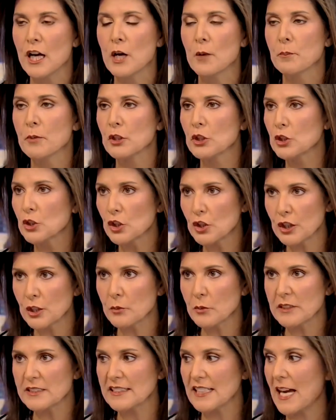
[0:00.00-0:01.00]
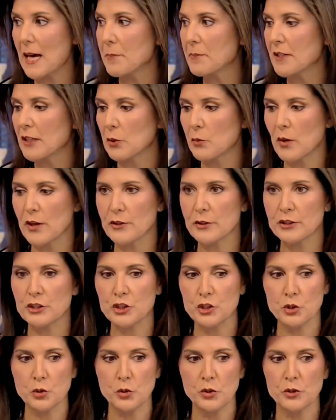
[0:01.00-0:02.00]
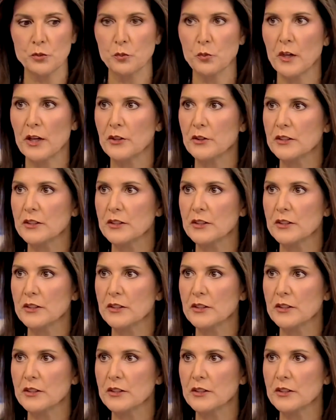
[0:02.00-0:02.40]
But look at what's happening, whether it's Jordan, whether